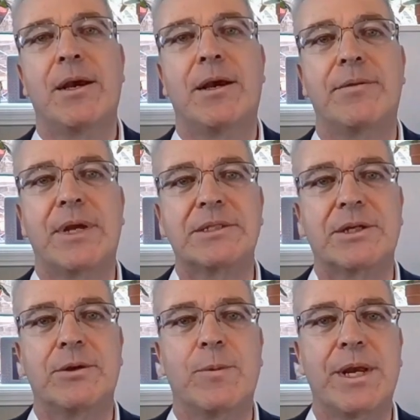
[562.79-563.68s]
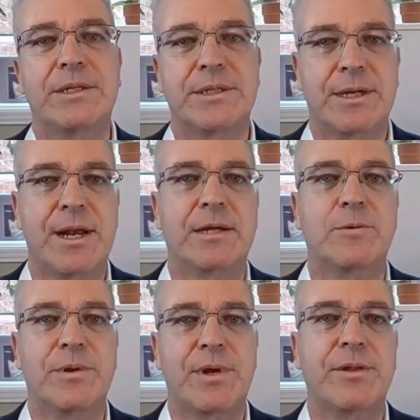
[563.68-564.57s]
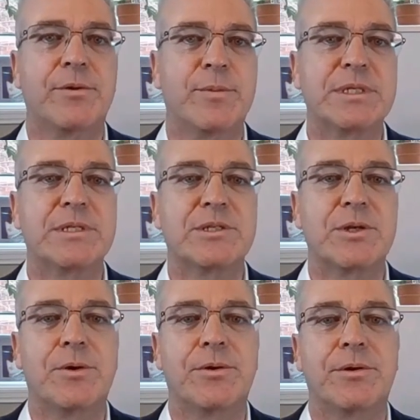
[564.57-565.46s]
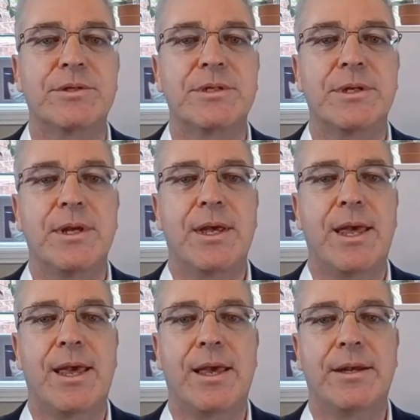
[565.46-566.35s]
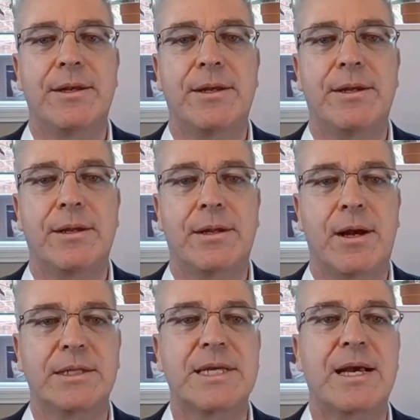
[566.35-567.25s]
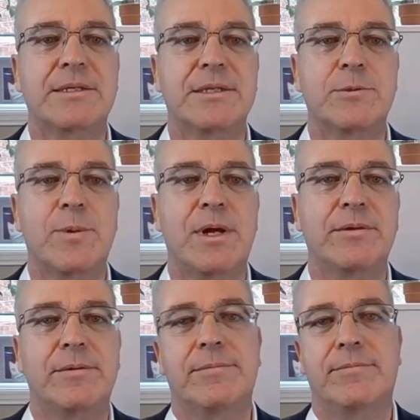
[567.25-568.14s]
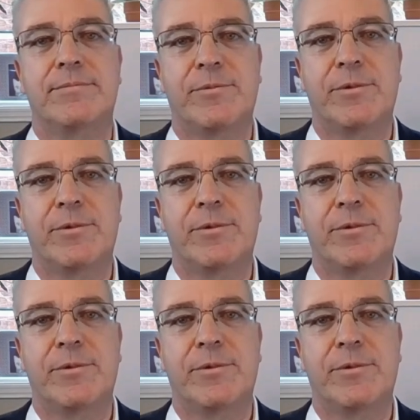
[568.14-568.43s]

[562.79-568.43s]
That's a good way to connect with other business owners and contacts as well.